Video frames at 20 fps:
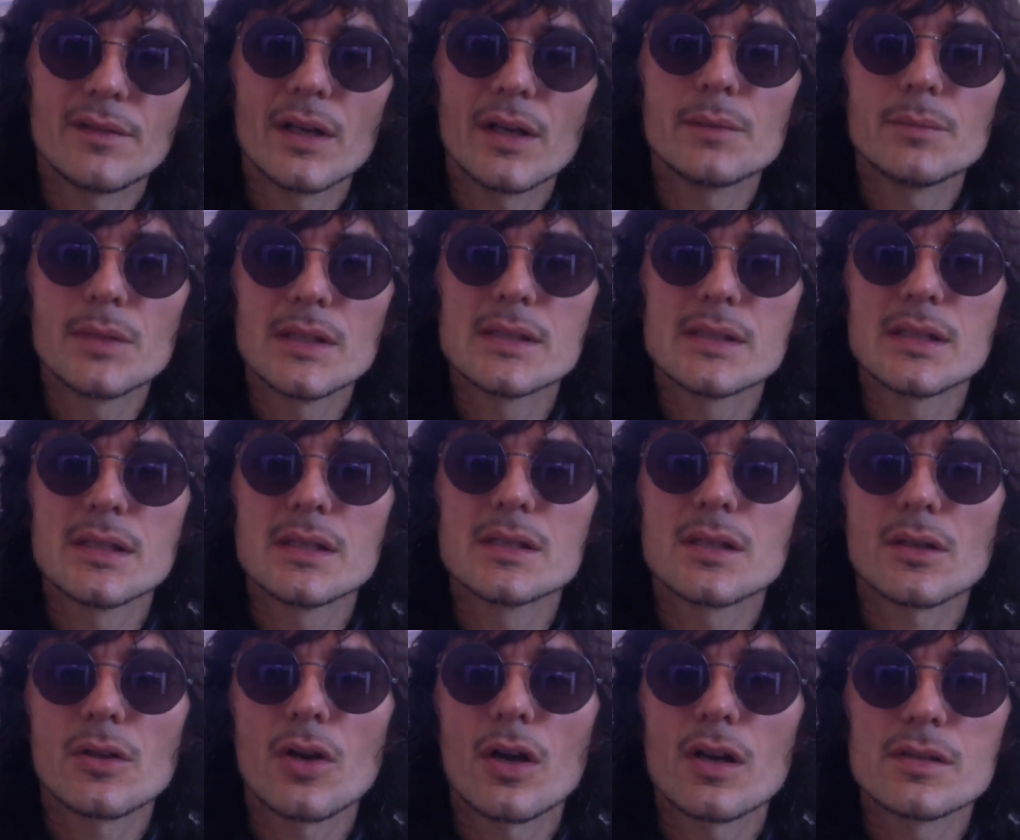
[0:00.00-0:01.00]
Vitamin C
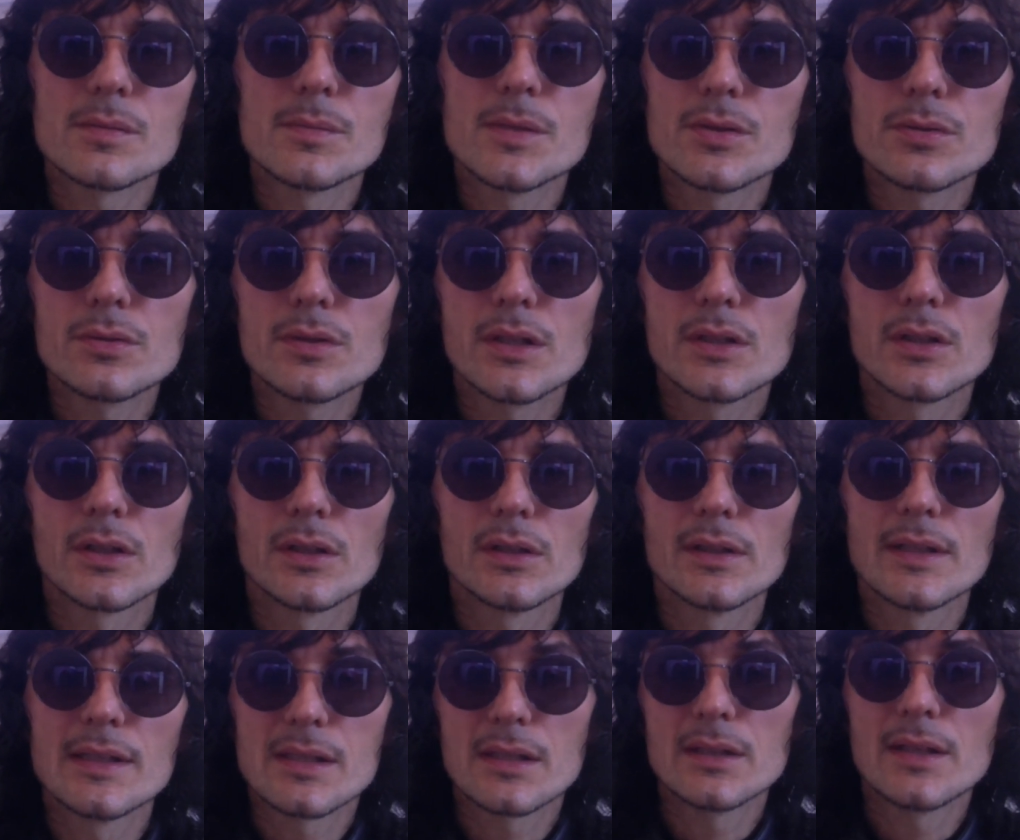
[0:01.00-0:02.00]
is a
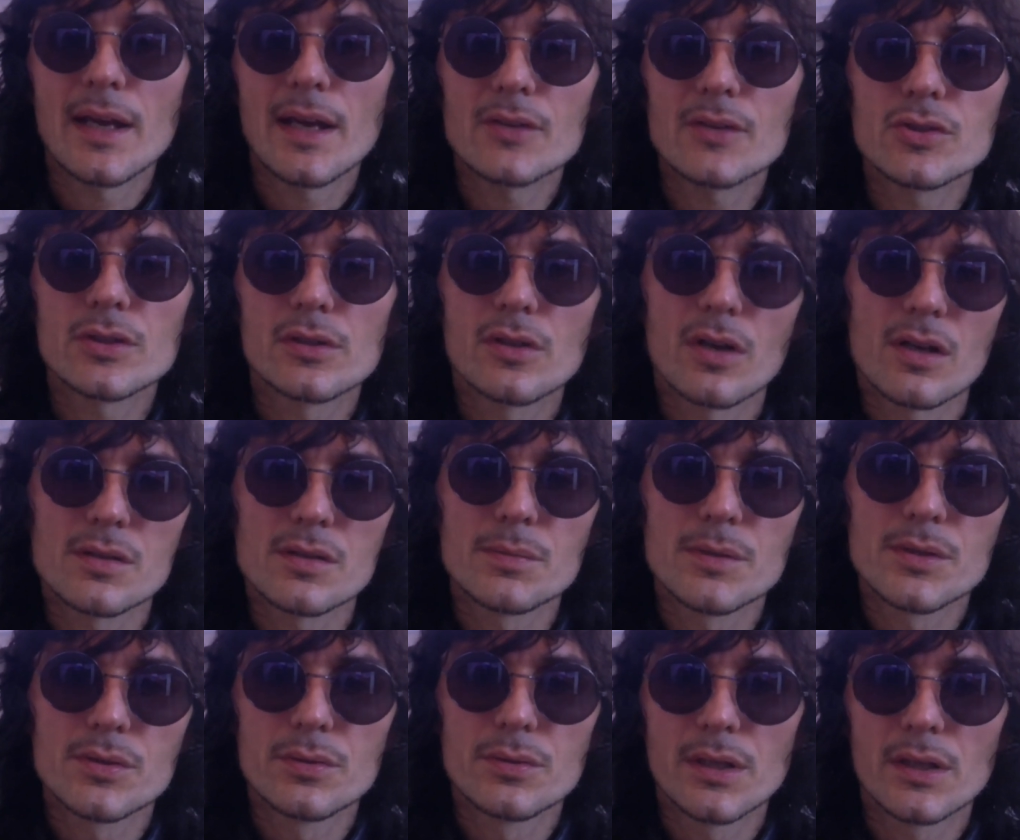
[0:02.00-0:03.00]
cosmeceutical. It's a natural
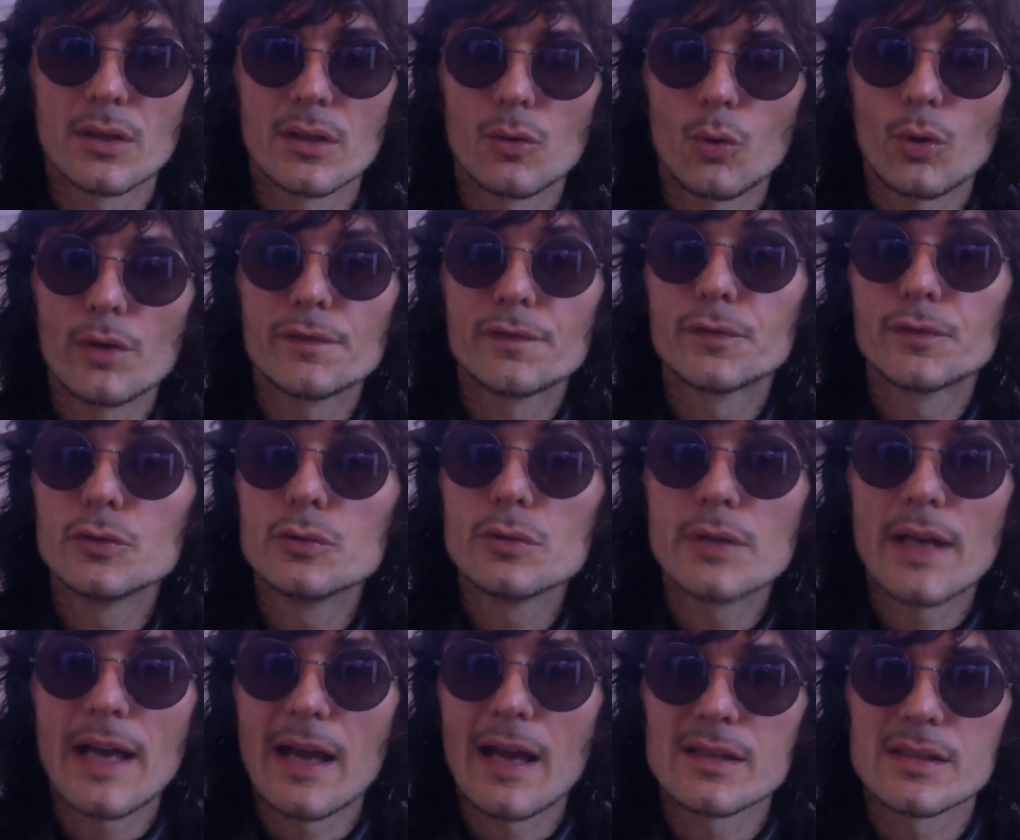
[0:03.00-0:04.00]
cosmeceutical. Or fruit
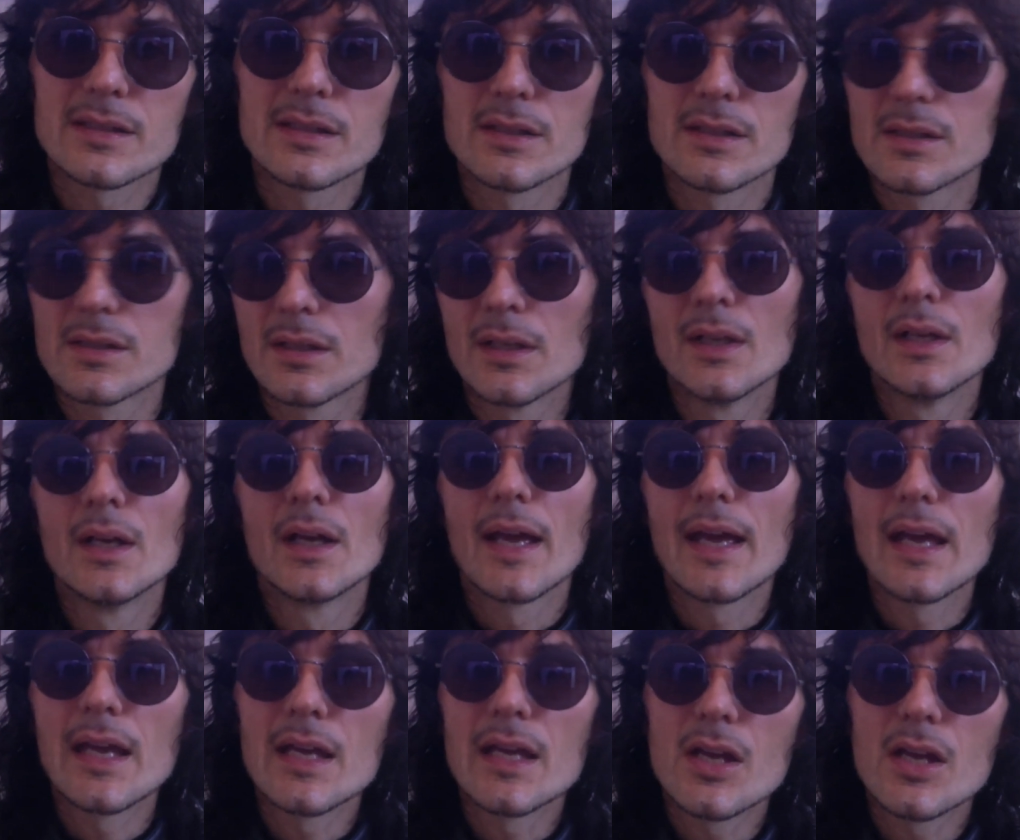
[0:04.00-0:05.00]
acids,
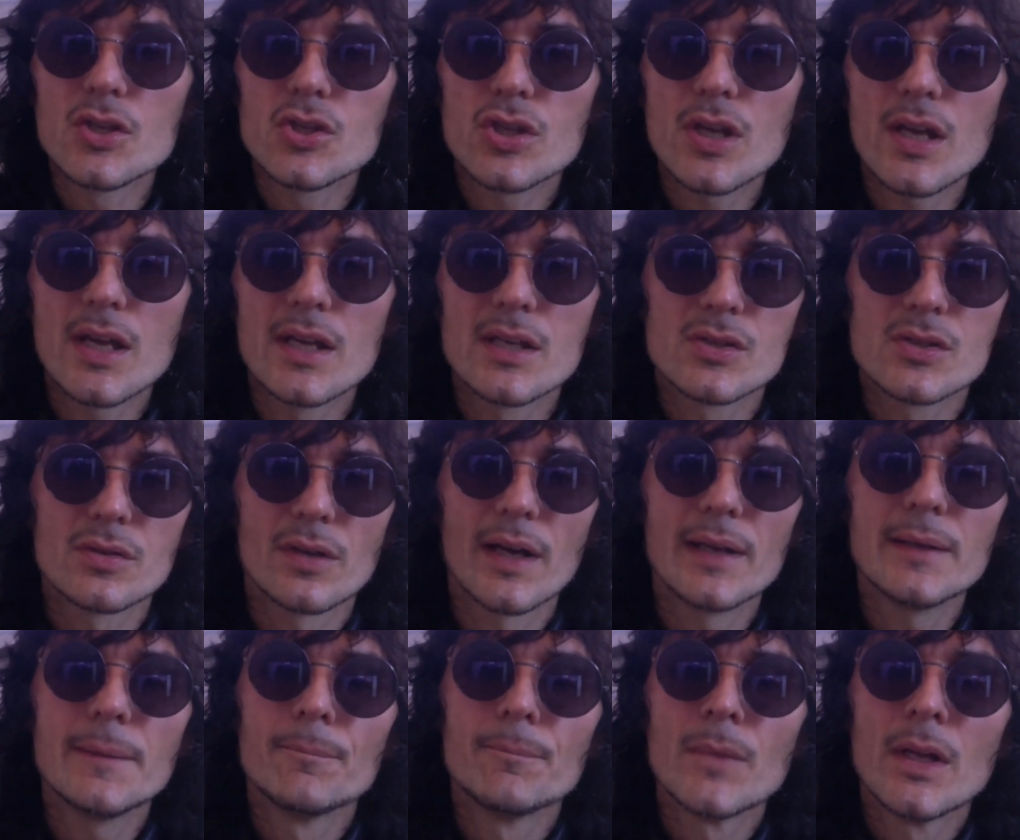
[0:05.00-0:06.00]
AHAs,
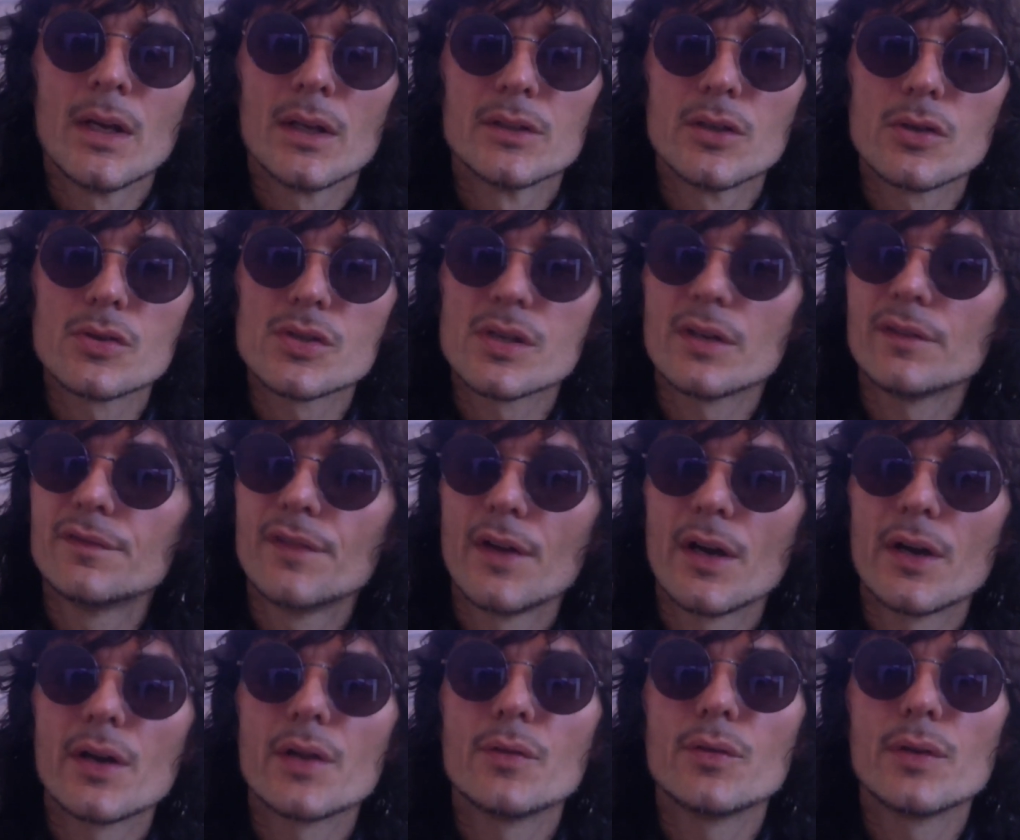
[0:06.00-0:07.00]
right? Those are
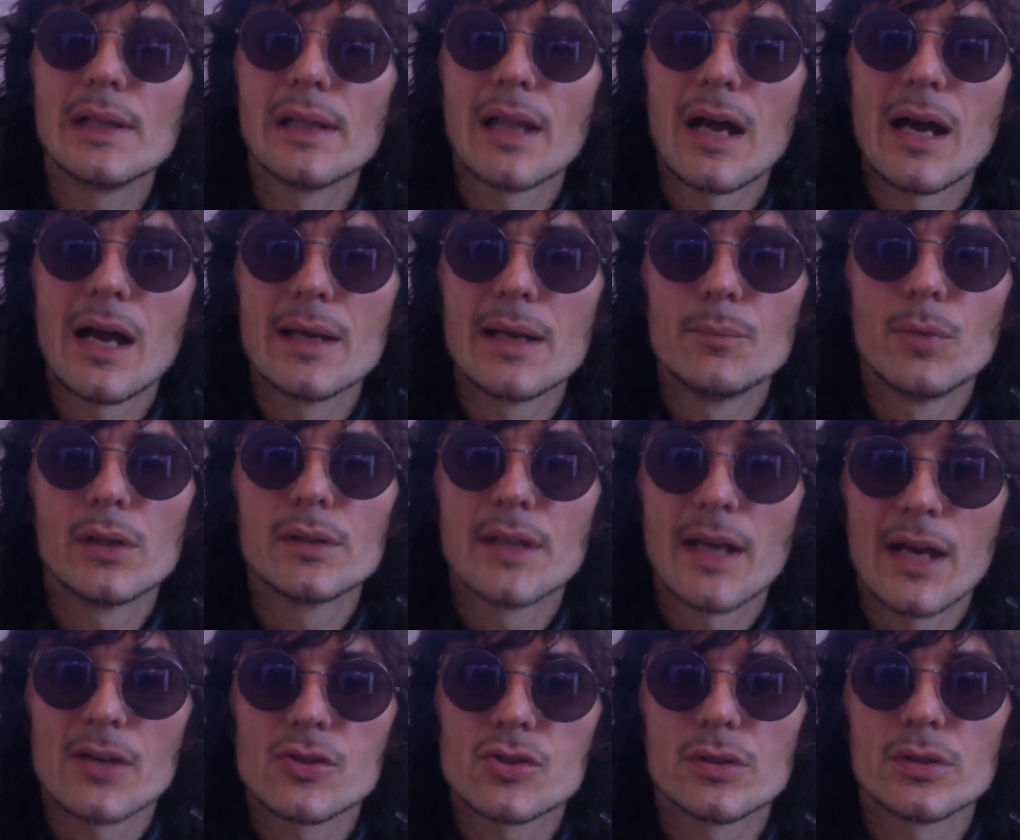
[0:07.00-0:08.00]
very reliable
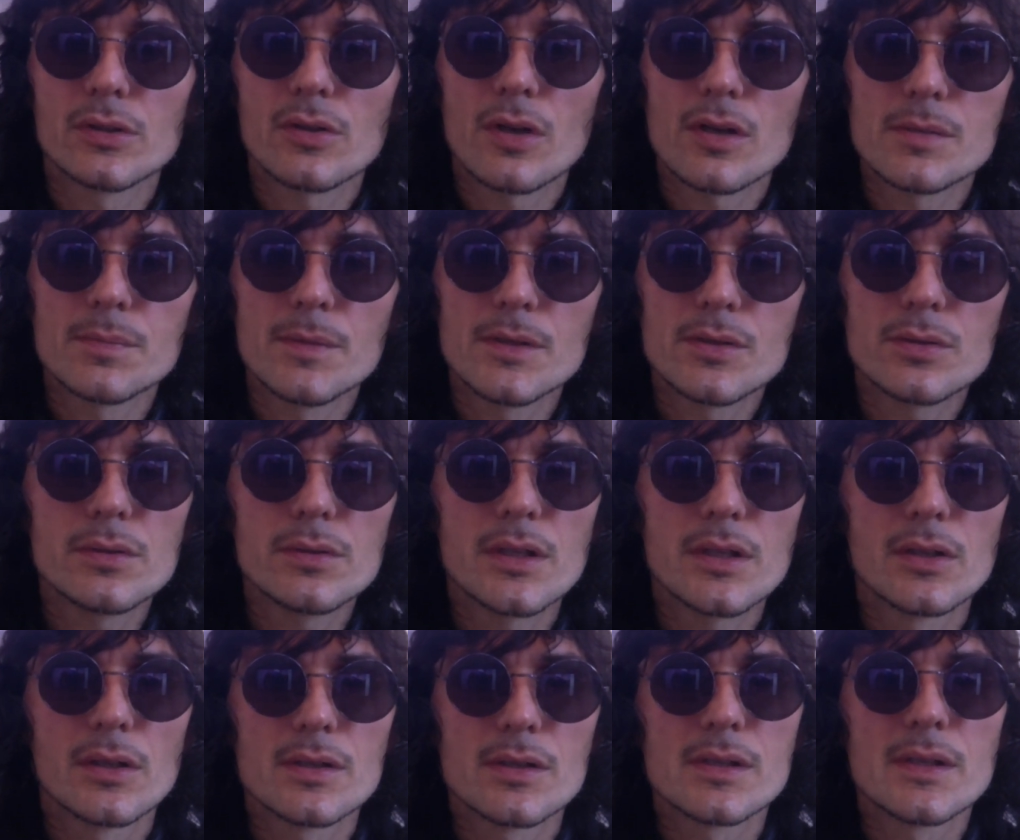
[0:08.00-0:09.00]
natural
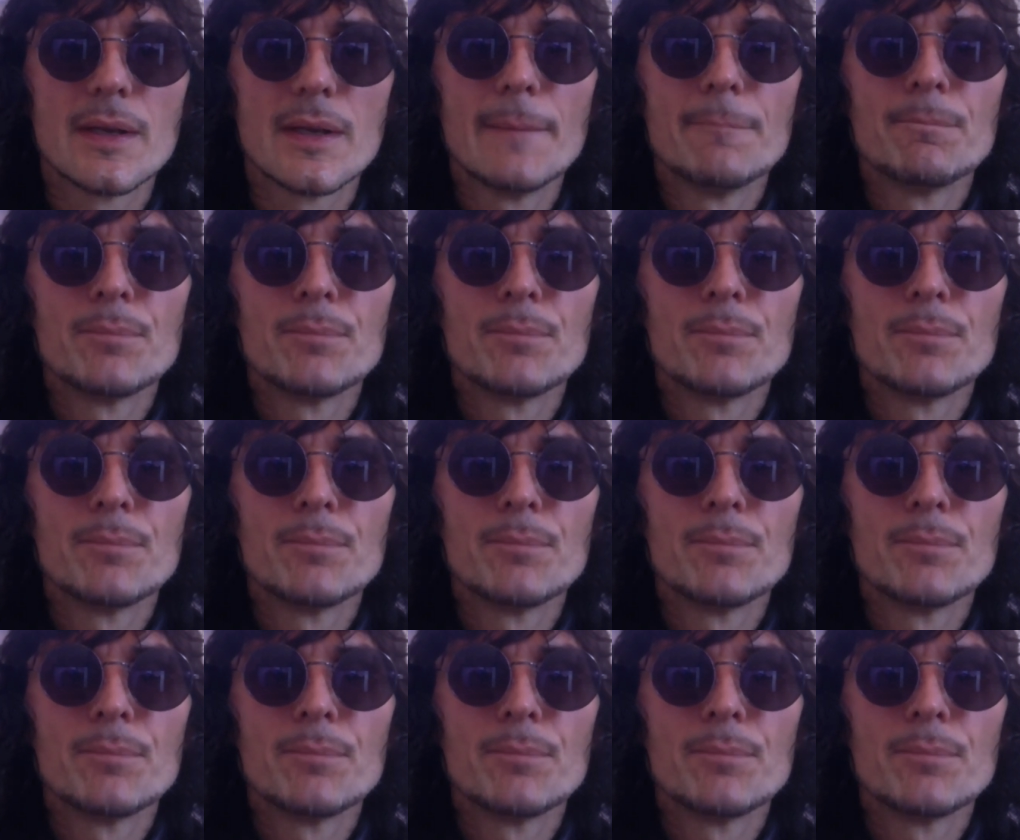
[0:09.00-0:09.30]
cosmeceuticals.